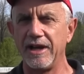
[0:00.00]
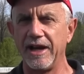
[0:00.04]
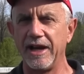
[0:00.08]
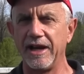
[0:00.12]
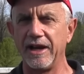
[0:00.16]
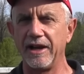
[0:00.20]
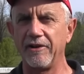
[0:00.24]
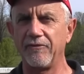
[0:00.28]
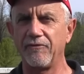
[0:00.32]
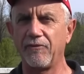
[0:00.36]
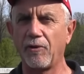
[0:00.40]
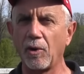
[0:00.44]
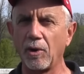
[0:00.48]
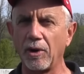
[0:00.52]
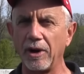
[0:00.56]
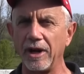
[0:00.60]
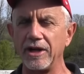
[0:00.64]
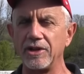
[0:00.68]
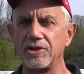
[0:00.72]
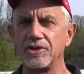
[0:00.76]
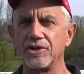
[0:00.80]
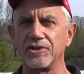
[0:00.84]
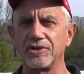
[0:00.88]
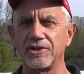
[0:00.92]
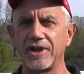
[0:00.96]
And at four
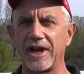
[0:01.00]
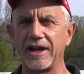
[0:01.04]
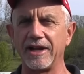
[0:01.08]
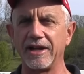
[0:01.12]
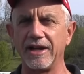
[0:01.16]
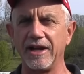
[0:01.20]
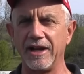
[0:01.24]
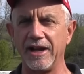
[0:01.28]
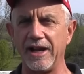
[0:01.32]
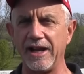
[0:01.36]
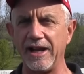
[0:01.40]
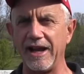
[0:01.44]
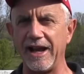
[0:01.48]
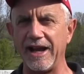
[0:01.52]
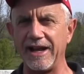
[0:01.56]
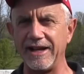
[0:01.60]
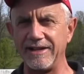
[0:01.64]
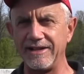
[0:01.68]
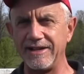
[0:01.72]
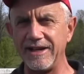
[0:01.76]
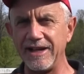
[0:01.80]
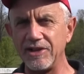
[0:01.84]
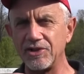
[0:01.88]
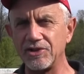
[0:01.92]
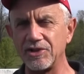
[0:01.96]
inches, I get a, a
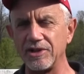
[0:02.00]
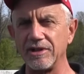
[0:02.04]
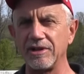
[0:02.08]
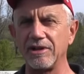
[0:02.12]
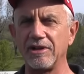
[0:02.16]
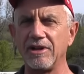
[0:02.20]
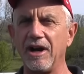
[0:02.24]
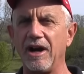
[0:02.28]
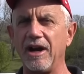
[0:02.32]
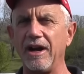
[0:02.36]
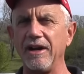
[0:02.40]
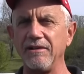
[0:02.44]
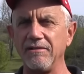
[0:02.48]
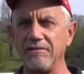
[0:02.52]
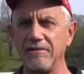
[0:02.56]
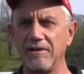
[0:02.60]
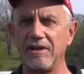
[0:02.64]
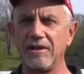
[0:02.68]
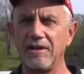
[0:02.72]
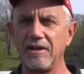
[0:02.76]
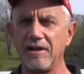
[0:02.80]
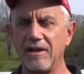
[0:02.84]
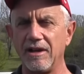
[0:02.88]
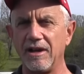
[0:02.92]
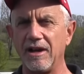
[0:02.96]
decent cut
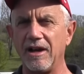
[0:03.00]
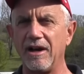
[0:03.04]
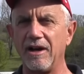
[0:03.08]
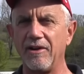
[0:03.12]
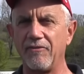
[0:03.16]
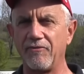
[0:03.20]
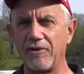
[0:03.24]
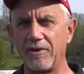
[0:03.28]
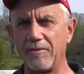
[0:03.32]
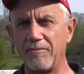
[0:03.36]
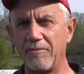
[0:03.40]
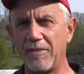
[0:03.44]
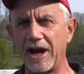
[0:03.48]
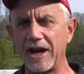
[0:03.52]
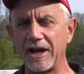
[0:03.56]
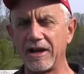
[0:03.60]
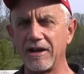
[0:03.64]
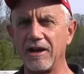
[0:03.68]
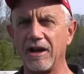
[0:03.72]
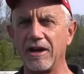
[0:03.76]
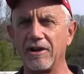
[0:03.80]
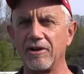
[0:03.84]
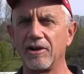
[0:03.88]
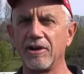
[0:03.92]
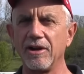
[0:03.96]
uh, from my
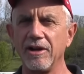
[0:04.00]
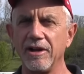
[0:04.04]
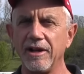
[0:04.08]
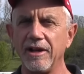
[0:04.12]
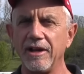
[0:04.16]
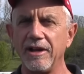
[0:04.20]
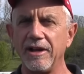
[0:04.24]
cutter,